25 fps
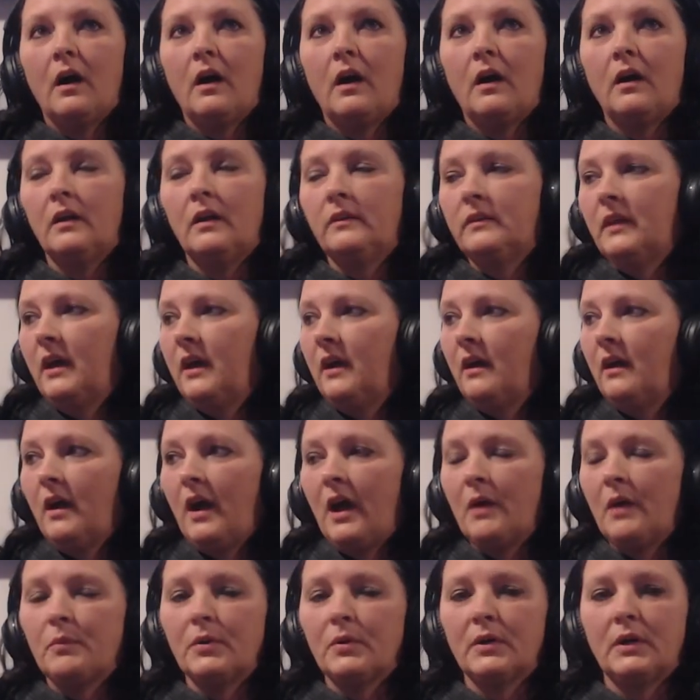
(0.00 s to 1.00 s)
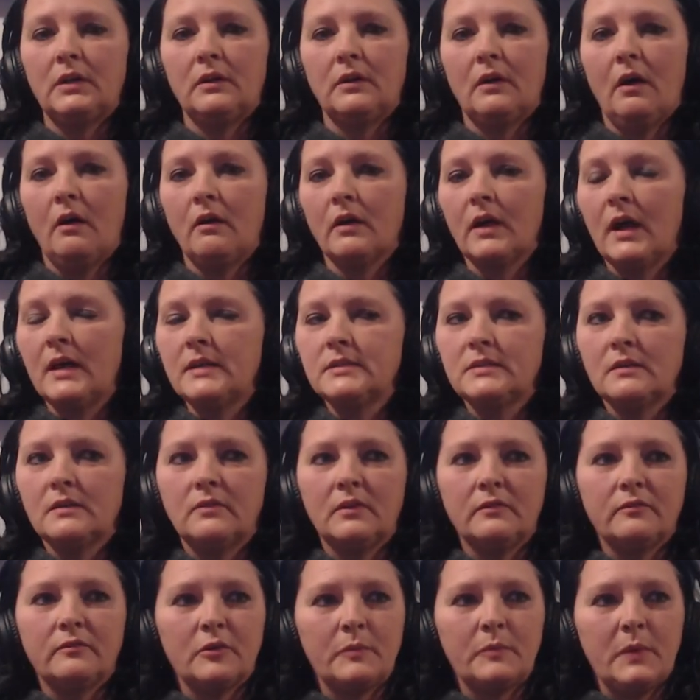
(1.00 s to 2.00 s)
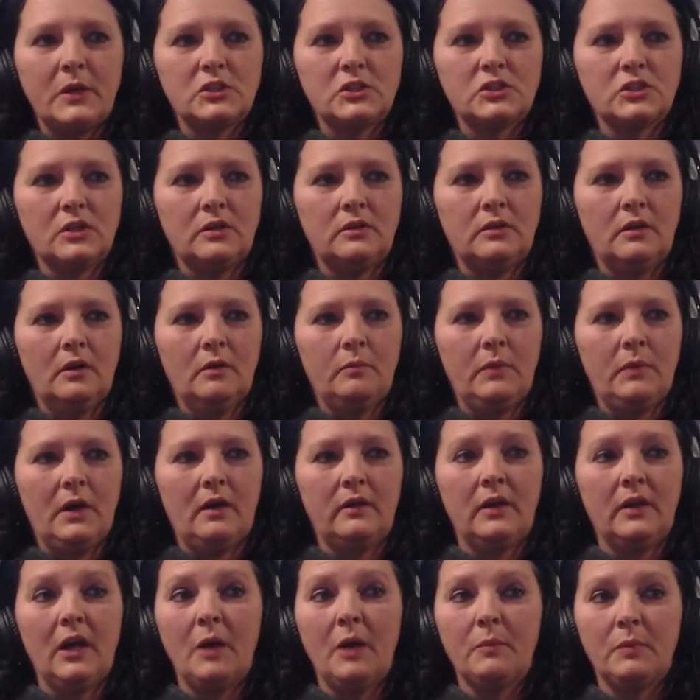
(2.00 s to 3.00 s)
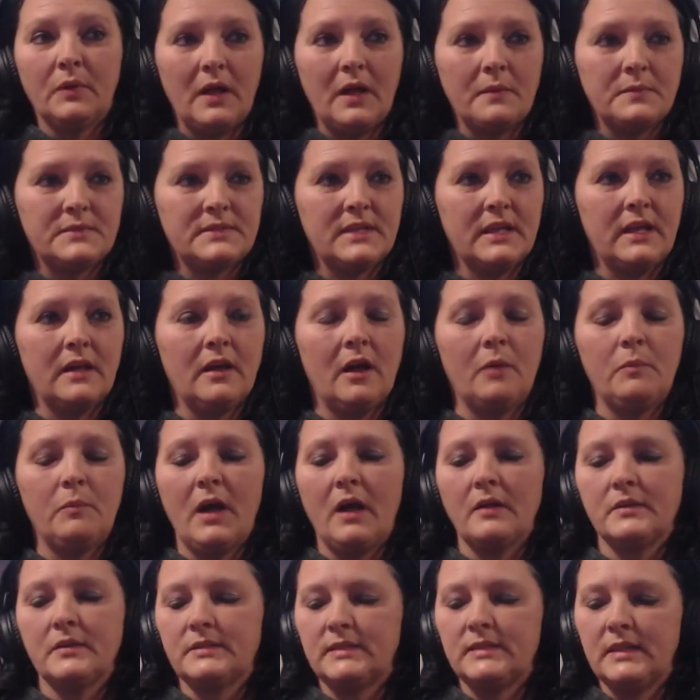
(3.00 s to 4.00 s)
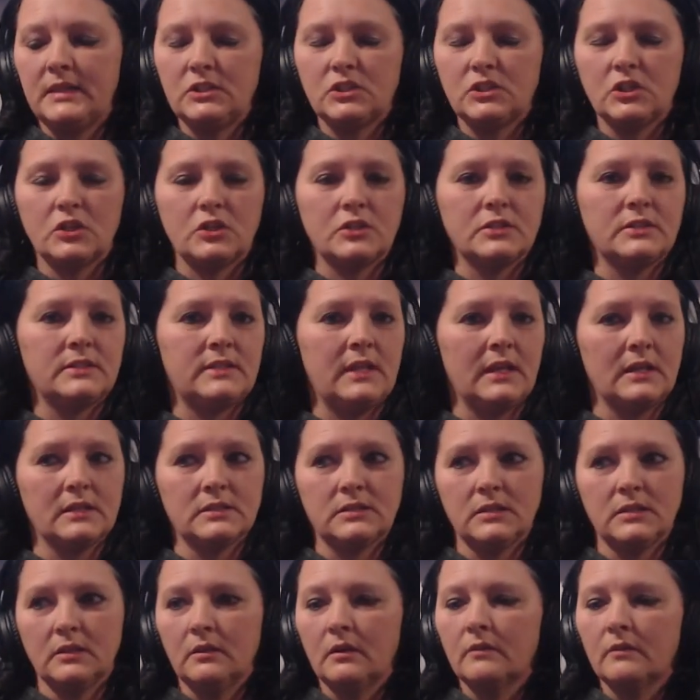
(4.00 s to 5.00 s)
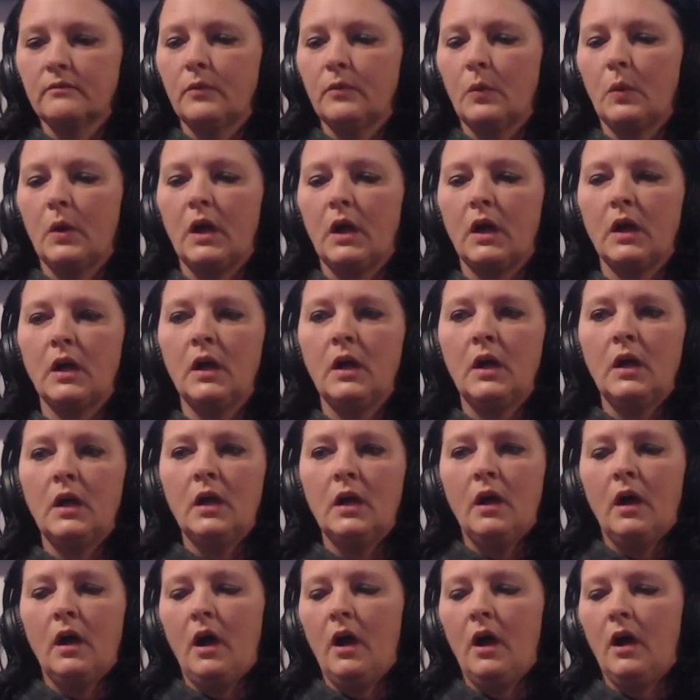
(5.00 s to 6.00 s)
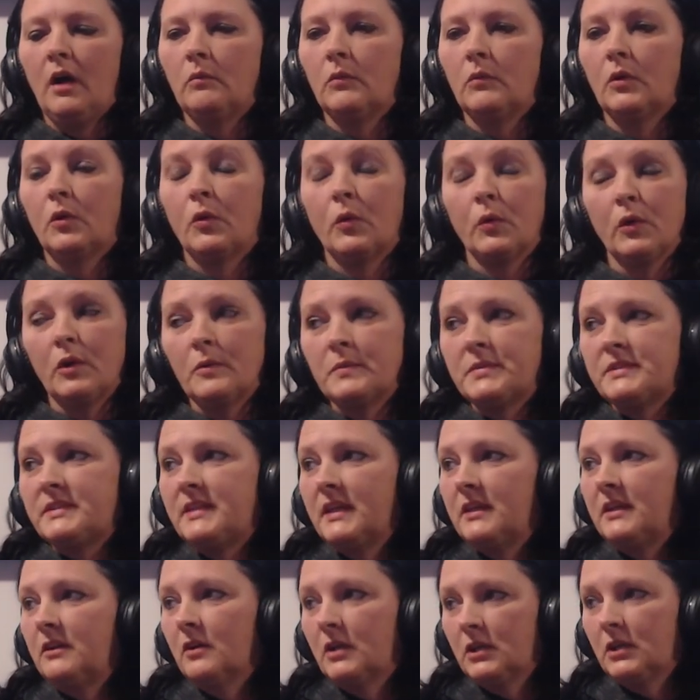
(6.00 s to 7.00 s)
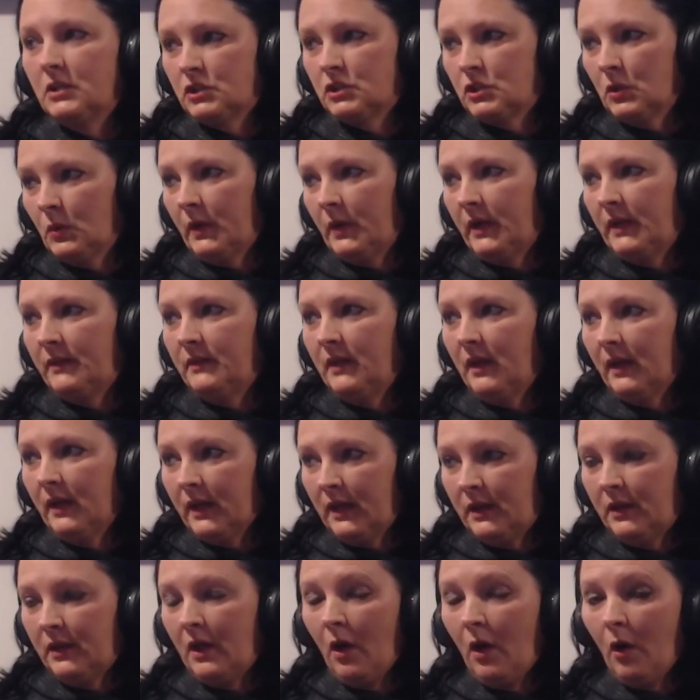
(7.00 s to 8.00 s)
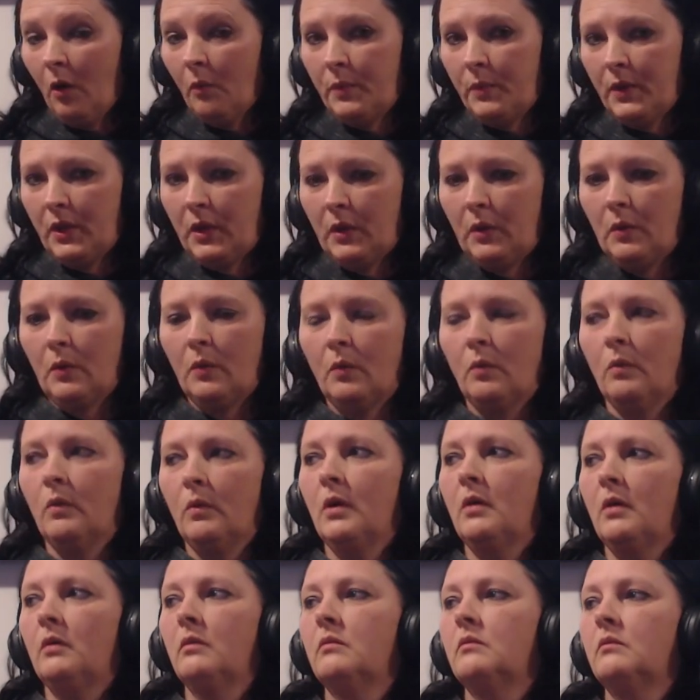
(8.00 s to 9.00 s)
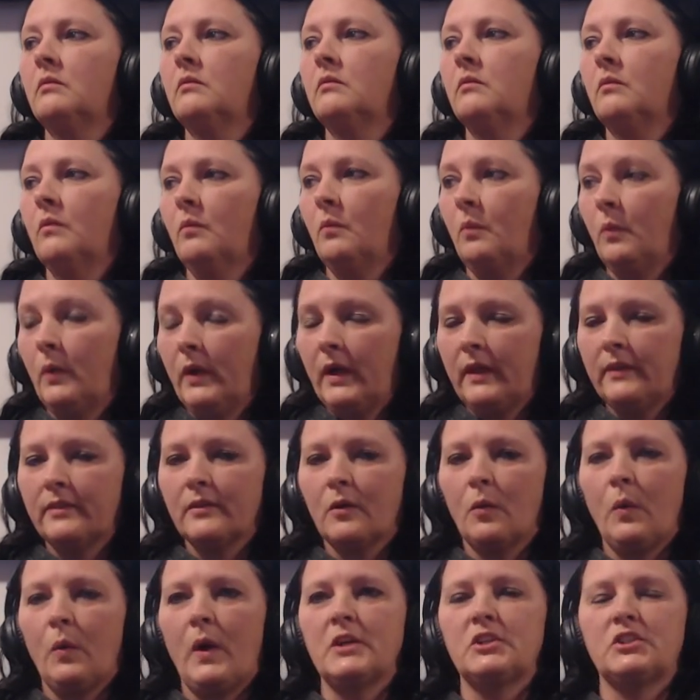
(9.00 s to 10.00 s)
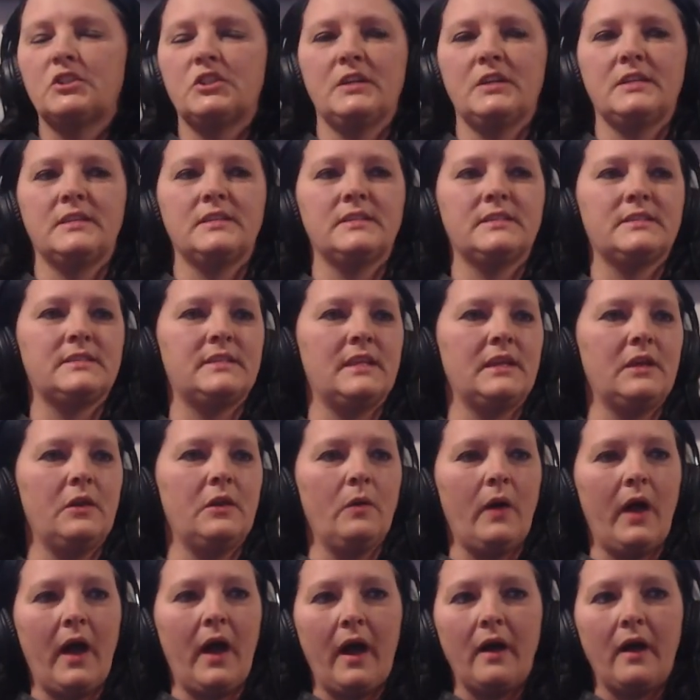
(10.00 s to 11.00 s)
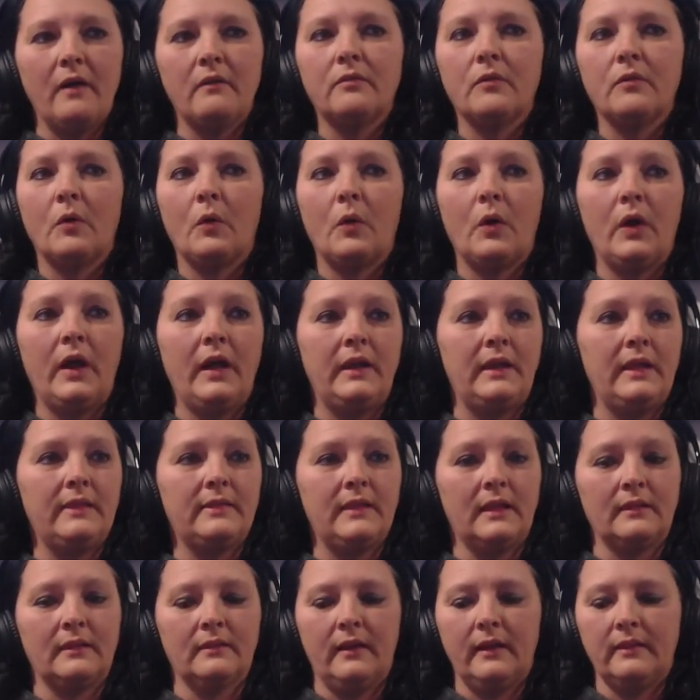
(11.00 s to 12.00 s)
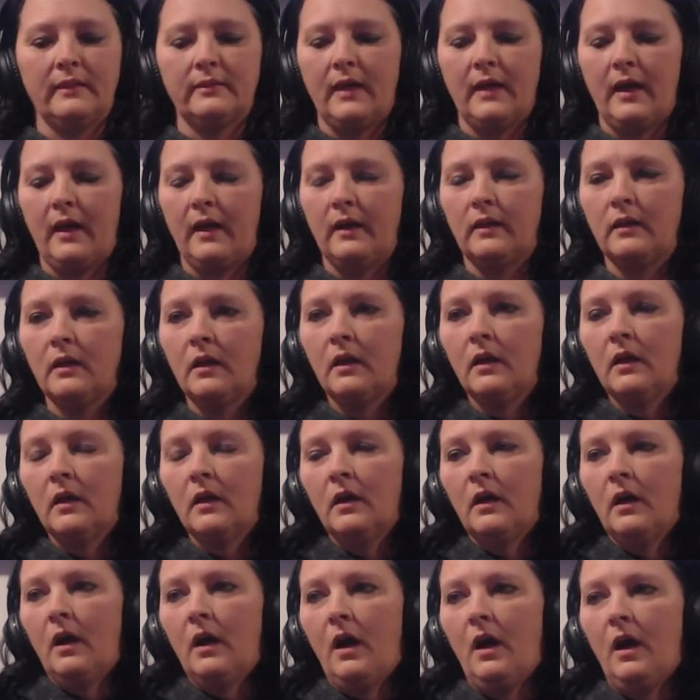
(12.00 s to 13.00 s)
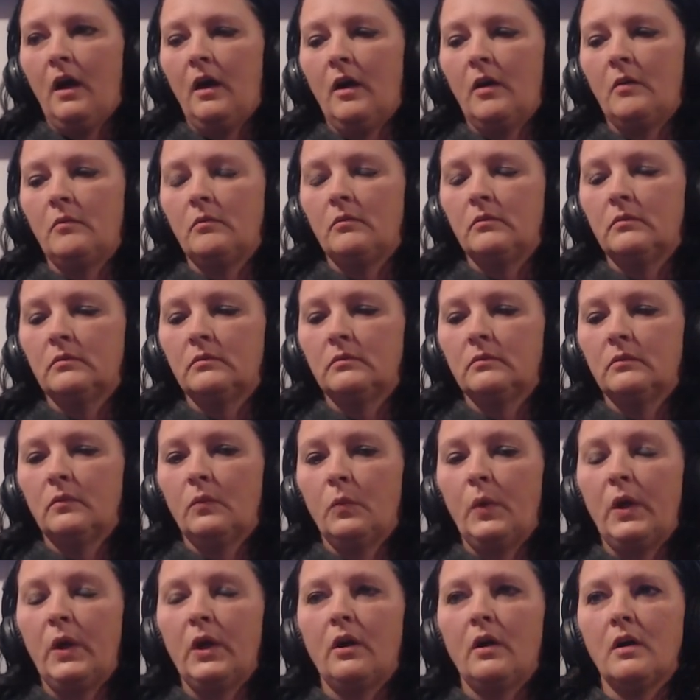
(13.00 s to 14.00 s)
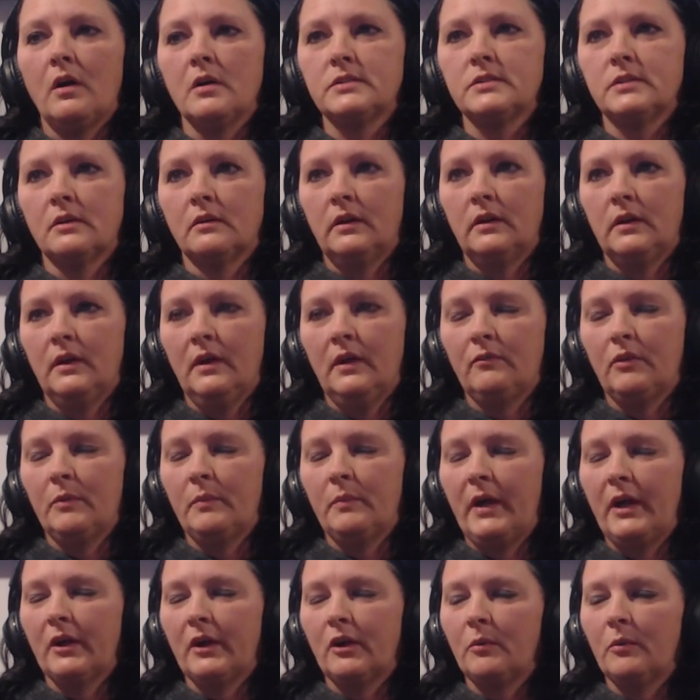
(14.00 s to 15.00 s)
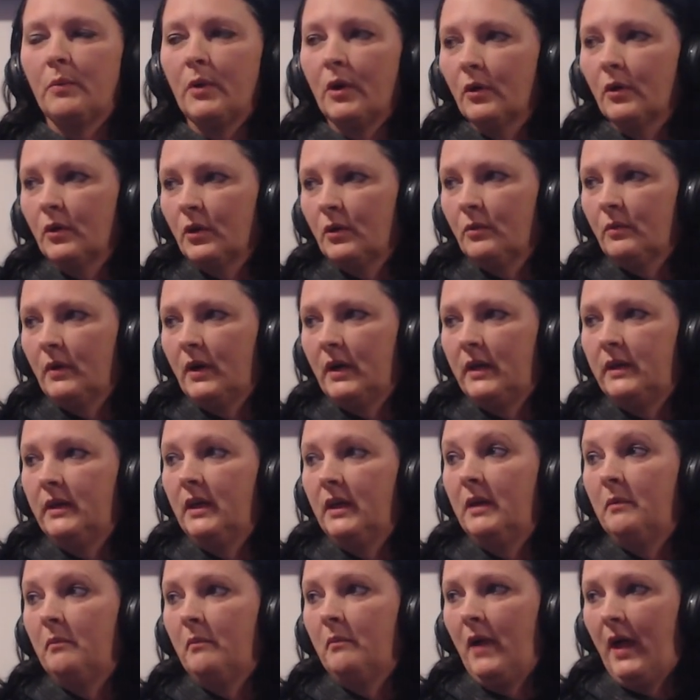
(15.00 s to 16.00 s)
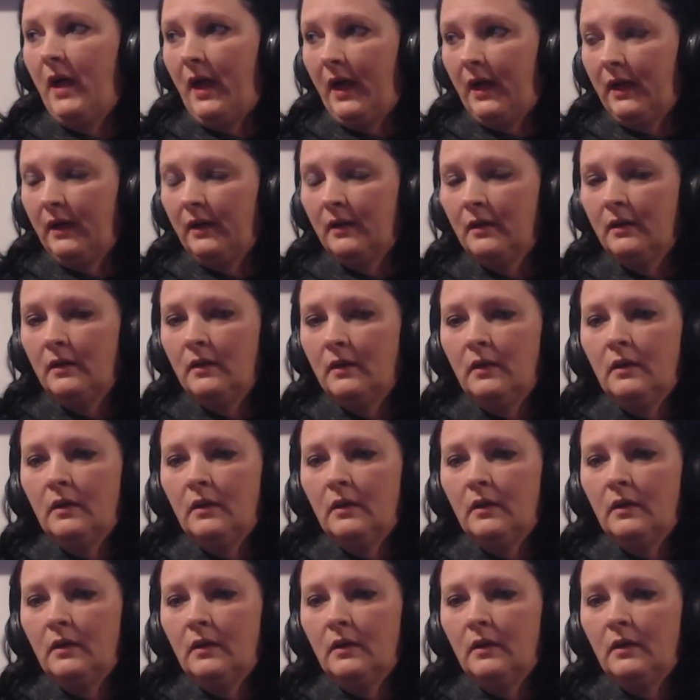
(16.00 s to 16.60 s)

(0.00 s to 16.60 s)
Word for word: On there, I put all kinds of information about epilepsy, about seizures, things to look for, um, groups that you can join that can help you with questions that you have or anything like that. Um, we are also going to have a biker poker run in May.